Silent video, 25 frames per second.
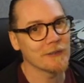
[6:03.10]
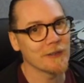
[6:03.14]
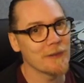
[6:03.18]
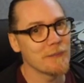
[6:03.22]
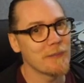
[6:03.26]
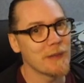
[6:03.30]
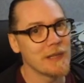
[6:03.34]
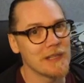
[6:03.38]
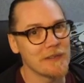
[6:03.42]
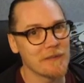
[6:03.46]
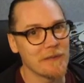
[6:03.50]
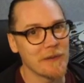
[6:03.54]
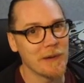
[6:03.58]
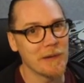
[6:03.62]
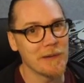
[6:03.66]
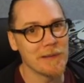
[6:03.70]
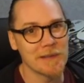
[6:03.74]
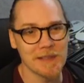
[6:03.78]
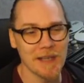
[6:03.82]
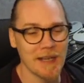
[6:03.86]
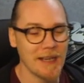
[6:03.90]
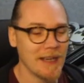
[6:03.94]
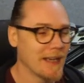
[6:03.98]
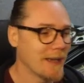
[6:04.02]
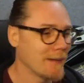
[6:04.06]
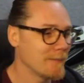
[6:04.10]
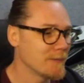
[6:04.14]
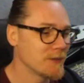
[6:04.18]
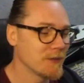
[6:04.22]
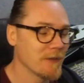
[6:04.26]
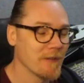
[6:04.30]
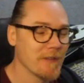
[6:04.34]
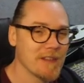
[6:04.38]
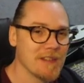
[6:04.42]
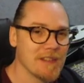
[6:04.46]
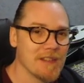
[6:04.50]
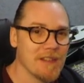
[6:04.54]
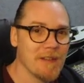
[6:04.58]
loop interference, I'm sure
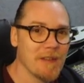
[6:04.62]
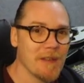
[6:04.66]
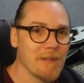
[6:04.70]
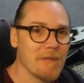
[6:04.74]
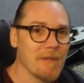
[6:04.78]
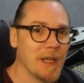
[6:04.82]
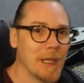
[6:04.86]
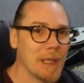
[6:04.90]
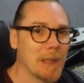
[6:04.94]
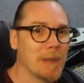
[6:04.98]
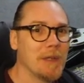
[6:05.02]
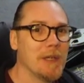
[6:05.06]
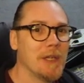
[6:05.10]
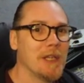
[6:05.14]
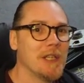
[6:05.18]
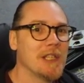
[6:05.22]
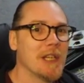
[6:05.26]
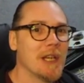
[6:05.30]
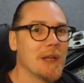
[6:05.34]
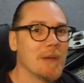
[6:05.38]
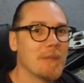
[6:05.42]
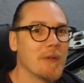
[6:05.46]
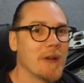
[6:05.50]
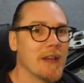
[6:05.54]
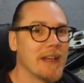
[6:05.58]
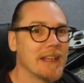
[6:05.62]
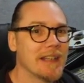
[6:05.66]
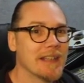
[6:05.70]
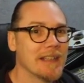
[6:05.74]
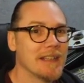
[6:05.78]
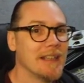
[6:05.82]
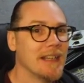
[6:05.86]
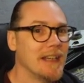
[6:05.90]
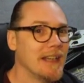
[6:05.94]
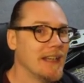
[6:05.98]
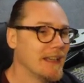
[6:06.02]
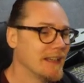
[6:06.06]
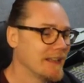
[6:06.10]
there's another video on YouTube where you can
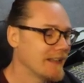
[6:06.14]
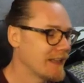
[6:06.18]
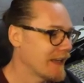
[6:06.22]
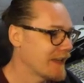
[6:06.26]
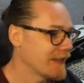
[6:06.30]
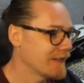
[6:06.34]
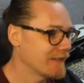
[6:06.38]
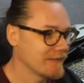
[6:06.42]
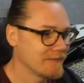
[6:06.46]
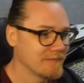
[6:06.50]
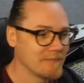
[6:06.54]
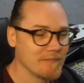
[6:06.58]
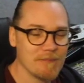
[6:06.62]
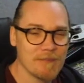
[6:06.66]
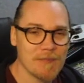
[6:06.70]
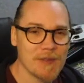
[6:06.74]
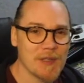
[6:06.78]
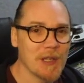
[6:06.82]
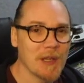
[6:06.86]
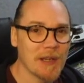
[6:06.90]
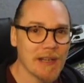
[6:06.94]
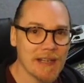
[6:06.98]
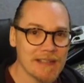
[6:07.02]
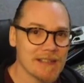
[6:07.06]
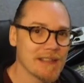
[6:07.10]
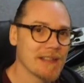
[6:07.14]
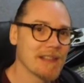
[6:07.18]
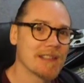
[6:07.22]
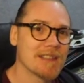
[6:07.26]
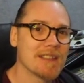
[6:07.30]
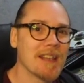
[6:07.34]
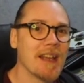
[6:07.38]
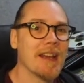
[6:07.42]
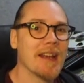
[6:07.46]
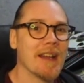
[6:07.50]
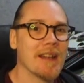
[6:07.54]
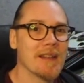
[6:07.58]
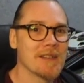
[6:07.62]
get stuck into the
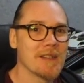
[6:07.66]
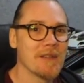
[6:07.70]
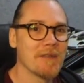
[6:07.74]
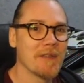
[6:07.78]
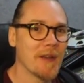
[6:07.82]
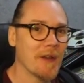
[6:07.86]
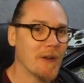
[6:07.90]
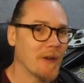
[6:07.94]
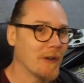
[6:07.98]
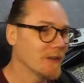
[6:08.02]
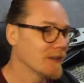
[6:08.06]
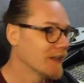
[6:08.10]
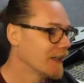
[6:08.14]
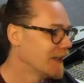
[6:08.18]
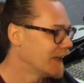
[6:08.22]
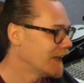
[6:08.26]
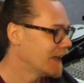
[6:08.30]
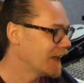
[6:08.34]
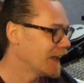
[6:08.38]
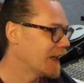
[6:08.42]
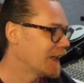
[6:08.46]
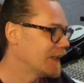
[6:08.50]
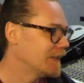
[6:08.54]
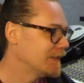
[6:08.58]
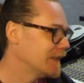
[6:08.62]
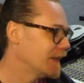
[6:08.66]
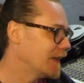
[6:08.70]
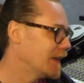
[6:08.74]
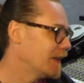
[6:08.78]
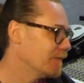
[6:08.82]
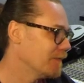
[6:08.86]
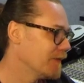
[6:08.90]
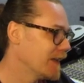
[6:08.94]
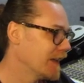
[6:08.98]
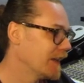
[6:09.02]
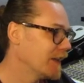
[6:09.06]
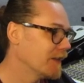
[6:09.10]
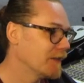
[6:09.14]
science of it all and
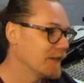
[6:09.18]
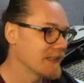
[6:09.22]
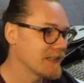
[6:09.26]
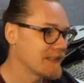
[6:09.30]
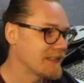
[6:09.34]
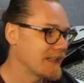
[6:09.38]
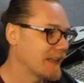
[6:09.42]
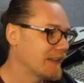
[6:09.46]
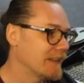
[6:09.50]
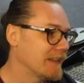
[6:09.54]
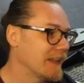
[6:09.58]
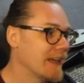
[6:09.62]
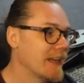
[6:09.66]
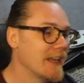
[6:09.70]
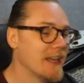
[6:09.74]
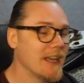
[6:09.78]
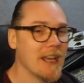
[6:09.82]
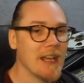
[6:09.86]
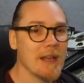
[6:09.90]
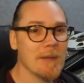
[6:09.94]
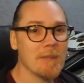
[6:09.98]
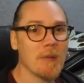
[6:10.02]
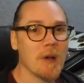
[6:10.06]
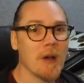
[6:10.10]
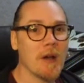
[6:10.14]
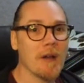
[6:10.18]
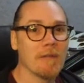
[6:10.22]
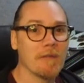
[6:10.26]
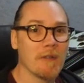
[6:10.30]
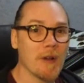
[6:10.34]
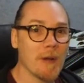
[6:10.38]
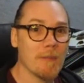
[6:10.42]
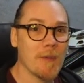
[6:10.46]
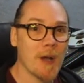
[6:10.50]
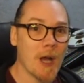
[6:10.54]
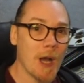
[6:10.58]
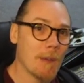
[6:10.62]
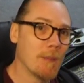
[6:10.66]
really understand it, but
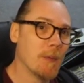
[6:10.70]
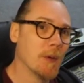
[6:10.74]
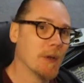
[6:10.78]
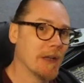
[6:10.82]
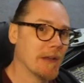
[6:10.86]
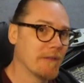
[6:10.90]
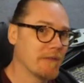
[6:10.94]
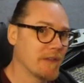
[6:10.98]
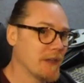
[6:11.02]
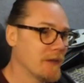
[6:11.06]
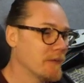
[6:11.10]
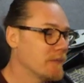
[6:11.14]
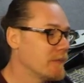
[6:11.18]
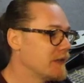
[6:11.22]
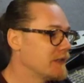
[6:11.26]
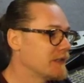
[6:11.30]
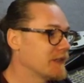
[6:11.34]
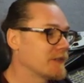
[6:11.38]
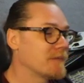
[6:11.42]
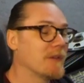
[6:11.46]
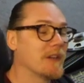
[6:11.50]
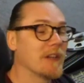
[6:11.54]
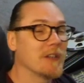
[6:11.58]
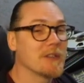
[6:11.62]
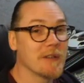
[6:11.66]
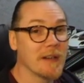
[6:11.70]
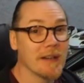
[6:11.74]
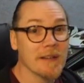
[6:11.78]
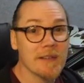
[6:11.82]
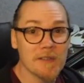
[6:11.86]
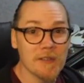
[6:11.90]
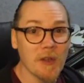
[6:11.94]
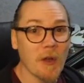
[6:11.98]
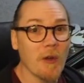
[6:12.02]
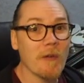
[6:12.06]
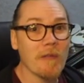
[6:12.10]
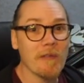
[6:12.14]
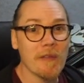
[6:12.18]
from our point of view, we just want to try and
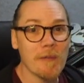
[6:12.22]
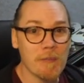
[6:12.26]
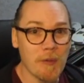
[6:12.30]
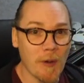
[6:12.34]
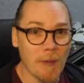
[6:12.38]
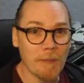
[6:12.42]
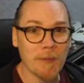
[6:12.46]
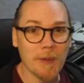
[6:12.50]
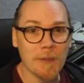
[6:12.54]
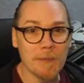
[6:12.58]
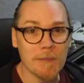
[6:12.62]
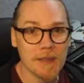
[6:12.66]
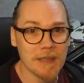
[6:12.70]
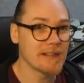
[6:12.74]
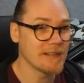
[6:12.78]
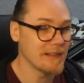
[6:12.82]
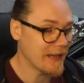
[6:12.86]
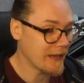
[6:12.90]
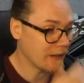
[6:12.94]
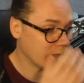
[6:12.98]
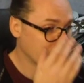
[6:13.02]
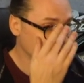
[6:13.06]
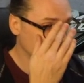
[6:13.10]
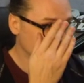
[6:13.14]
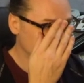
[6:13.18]
solve the problem. Now,